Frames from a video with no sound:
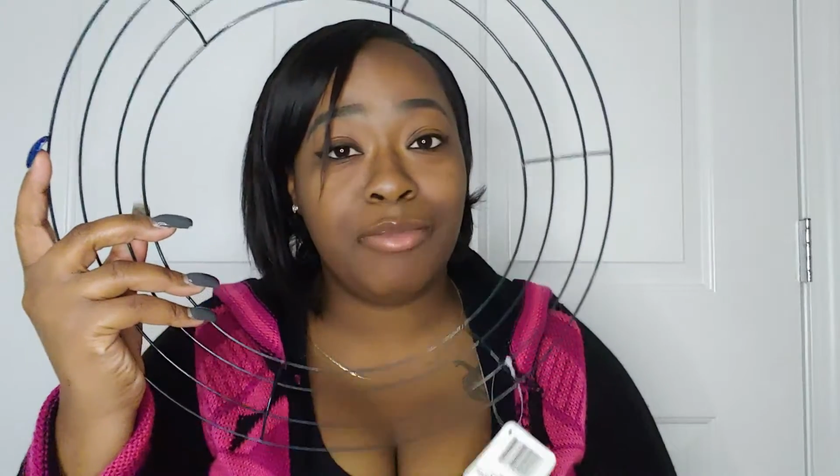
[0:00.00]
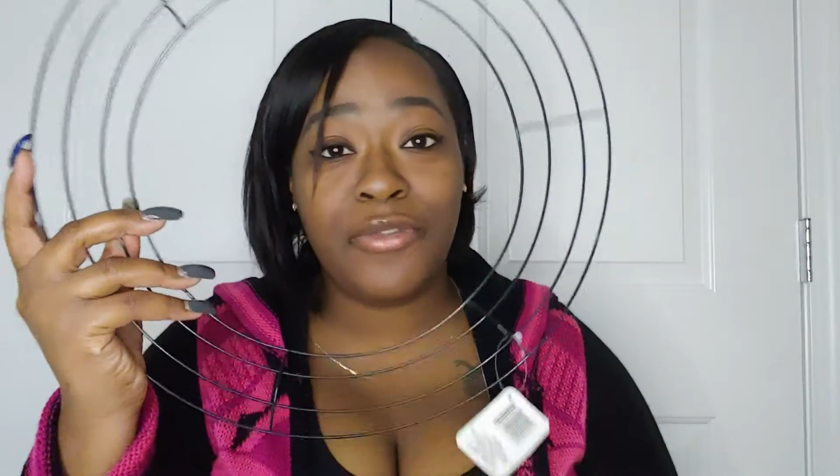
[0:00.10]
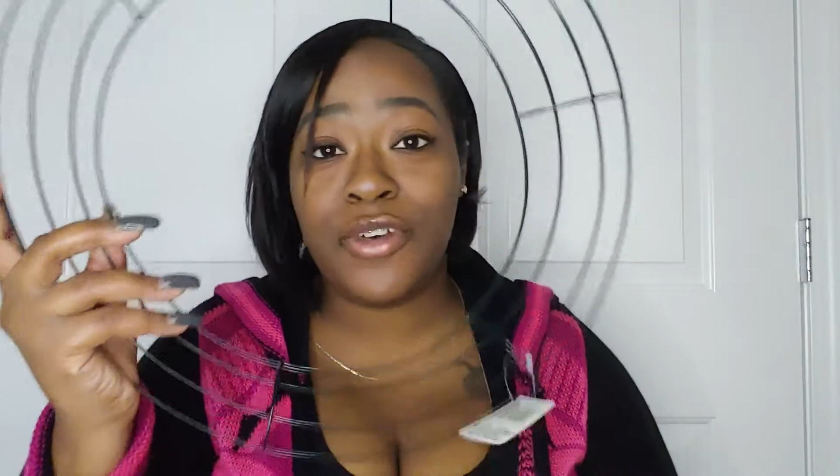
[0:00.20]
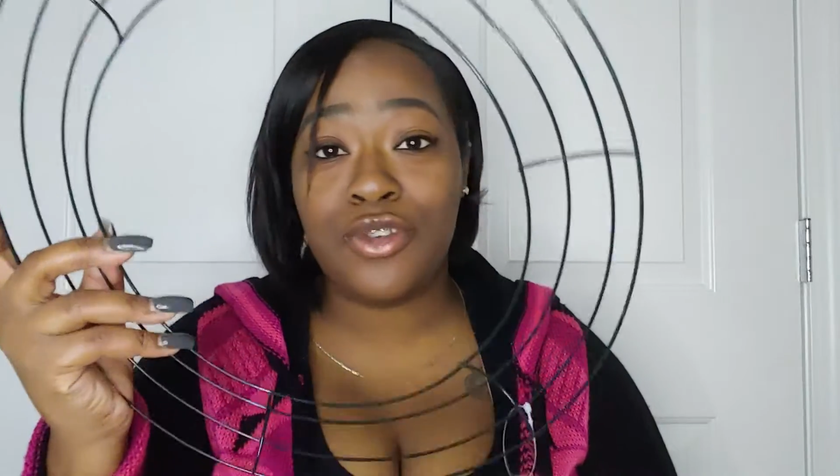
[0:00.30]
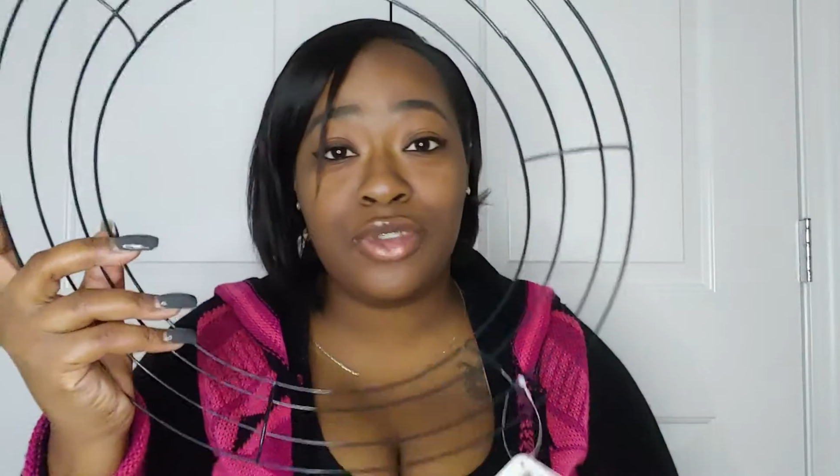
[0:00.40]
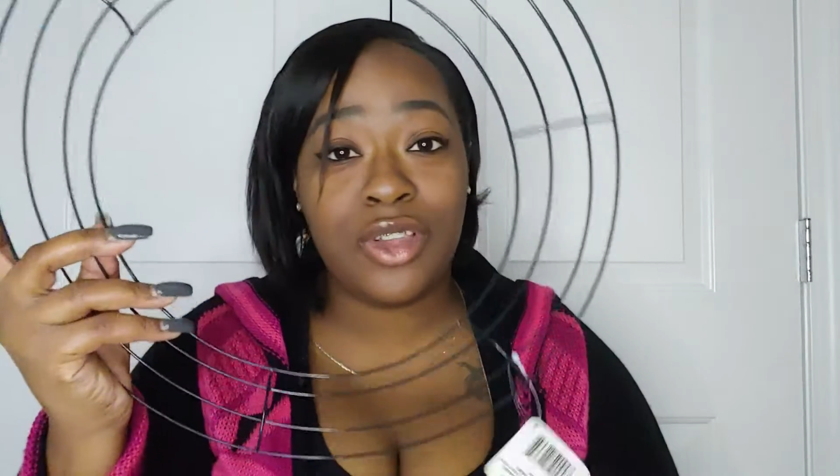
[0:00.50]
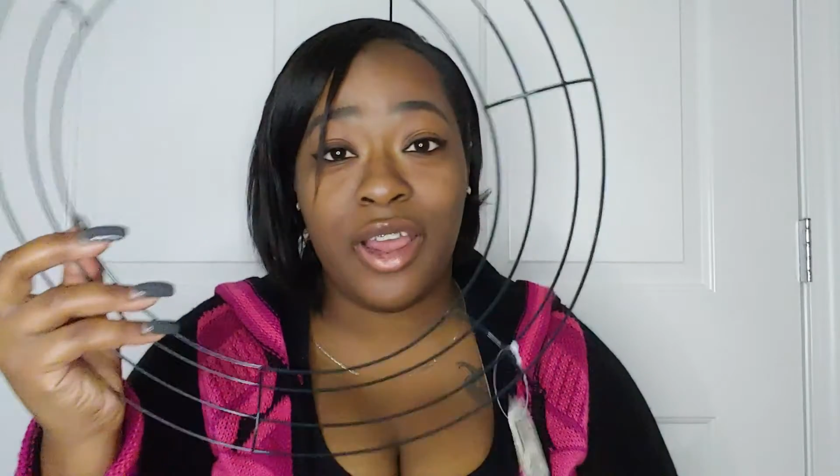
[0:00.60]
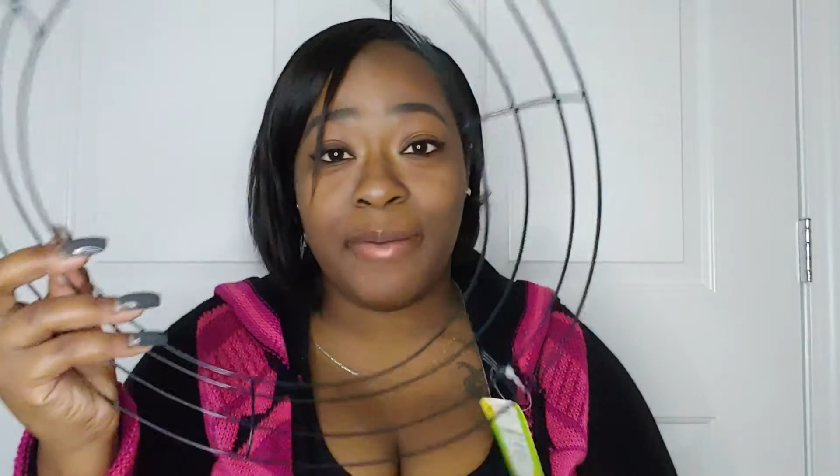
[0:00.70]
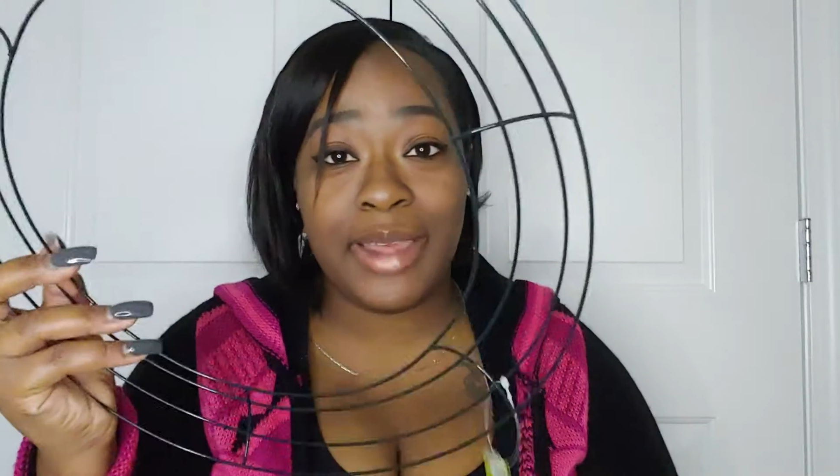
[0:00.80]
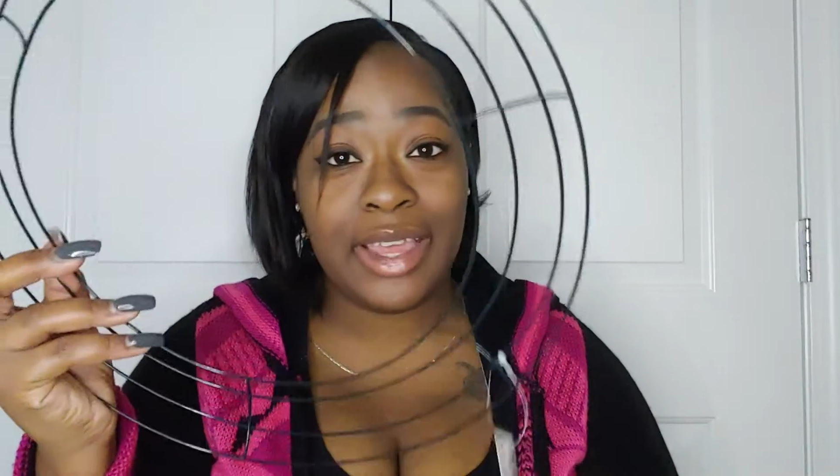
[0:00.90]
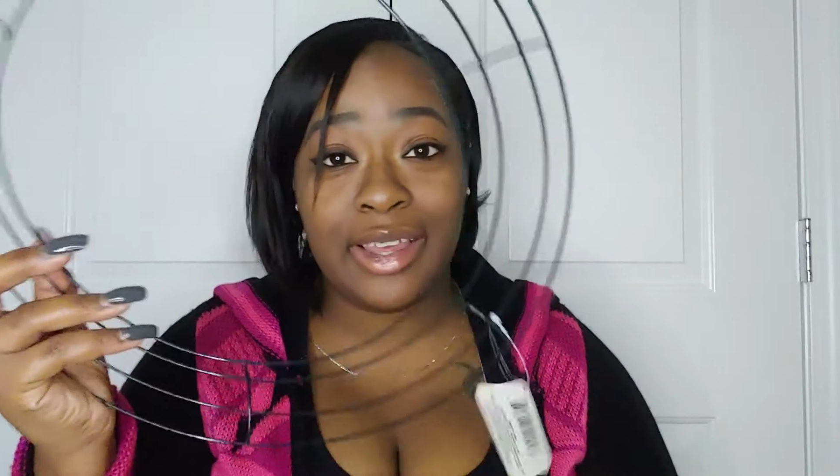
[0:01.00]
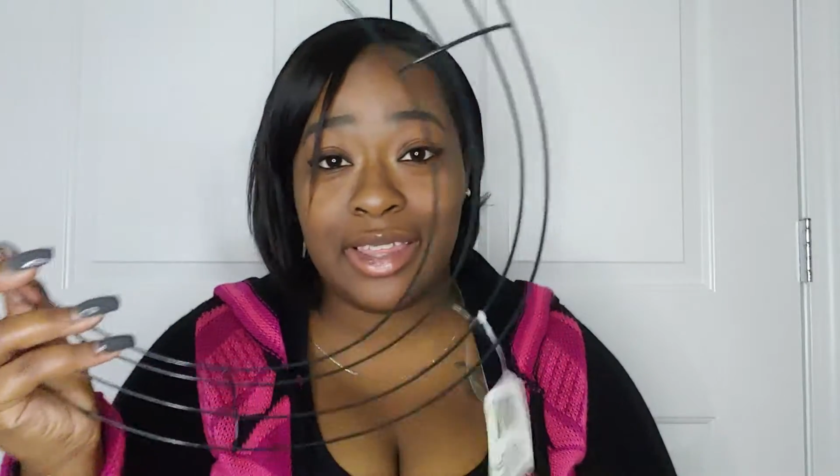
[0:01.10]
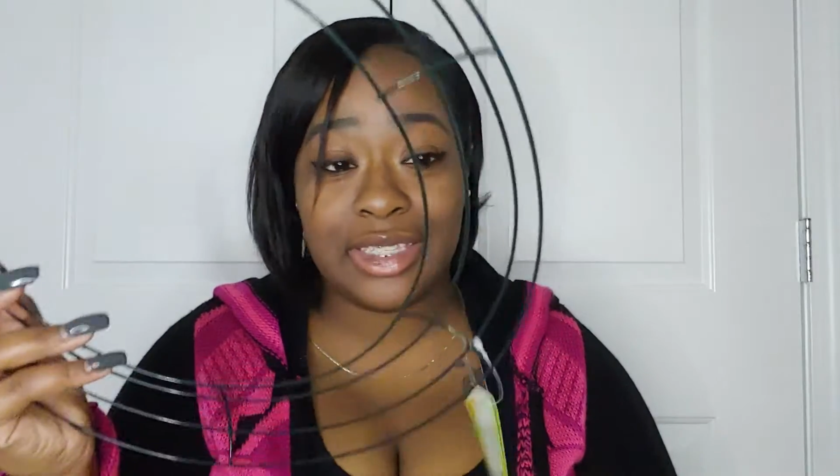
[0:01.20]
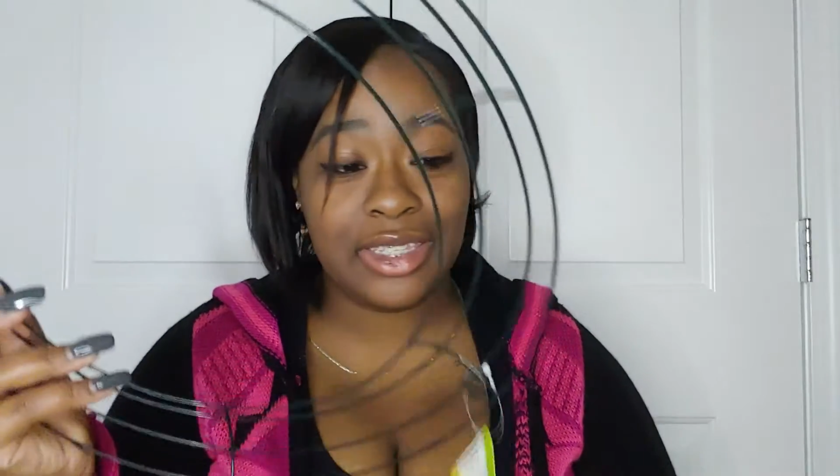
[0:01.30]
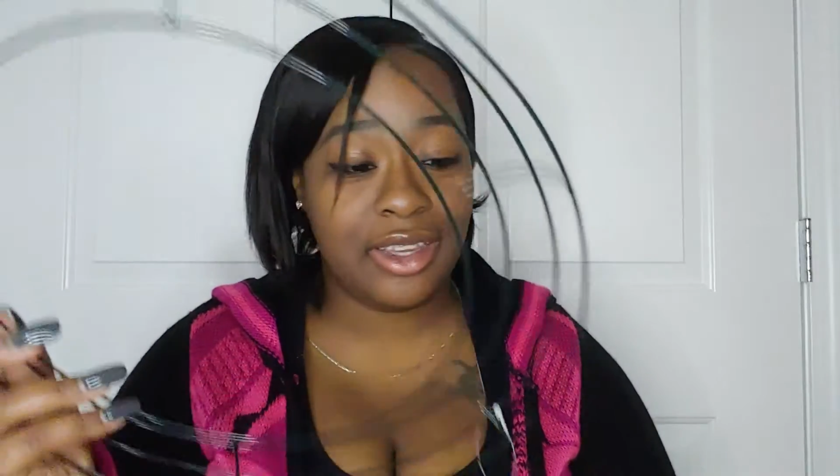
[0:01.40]
before you start buying
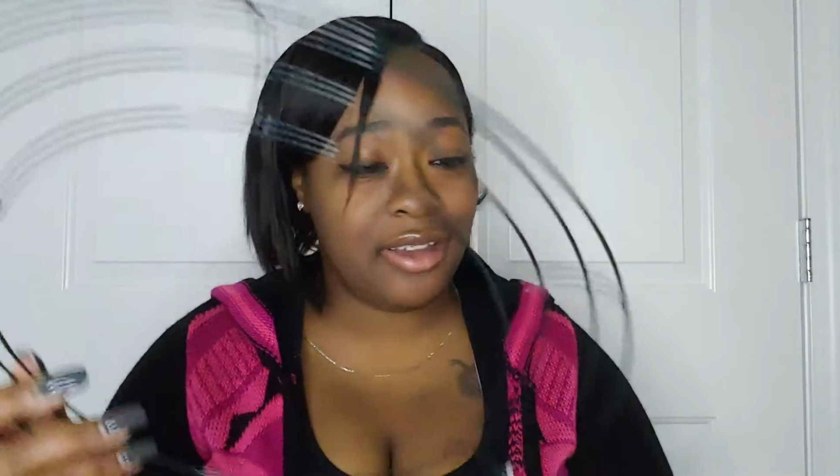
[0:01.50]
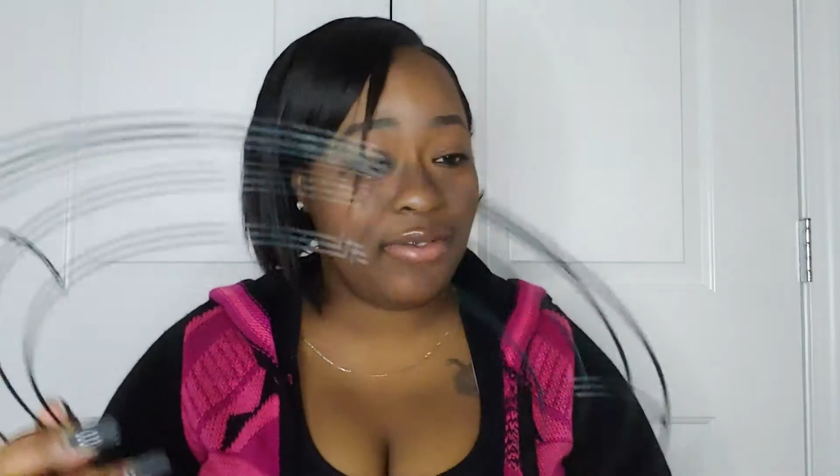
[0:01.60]
other stuff.